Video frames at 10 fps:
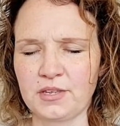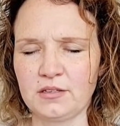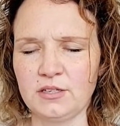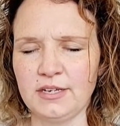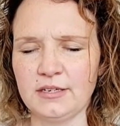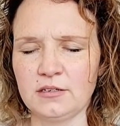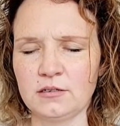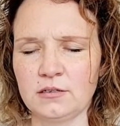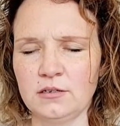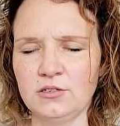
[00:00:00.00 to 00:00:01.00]
Like,
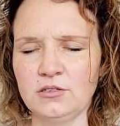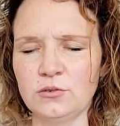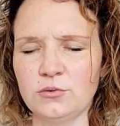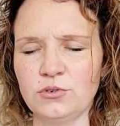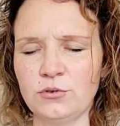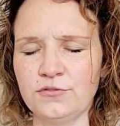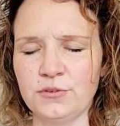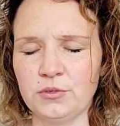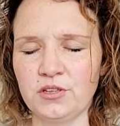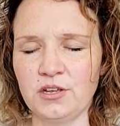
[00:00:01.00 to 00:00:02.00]
you don't know if it
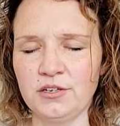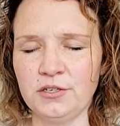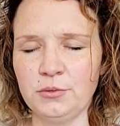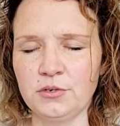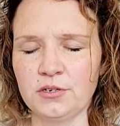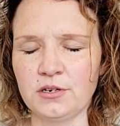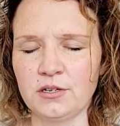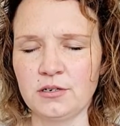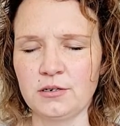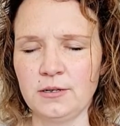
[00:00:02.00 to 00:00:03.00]
will cut you or
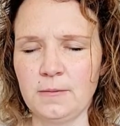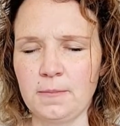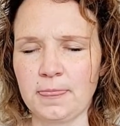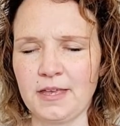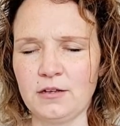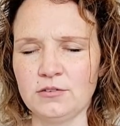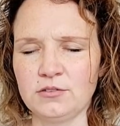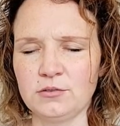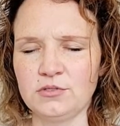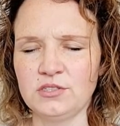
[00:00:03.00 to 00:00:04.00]
not. I
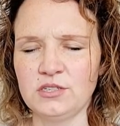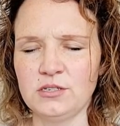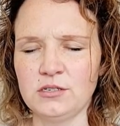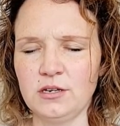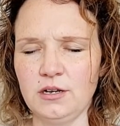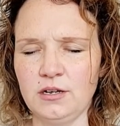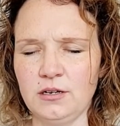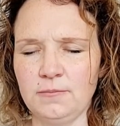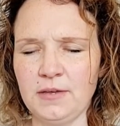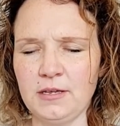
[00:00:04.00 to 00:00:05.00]
also see
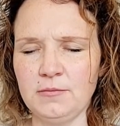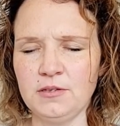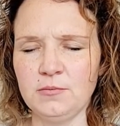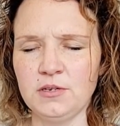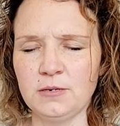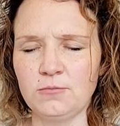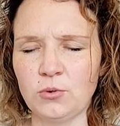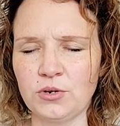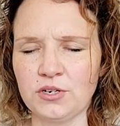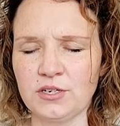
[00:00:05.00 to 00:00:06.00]
a baby being
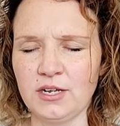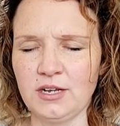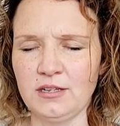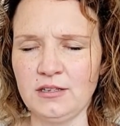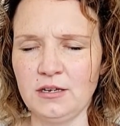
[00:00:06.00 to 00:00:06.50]
born and the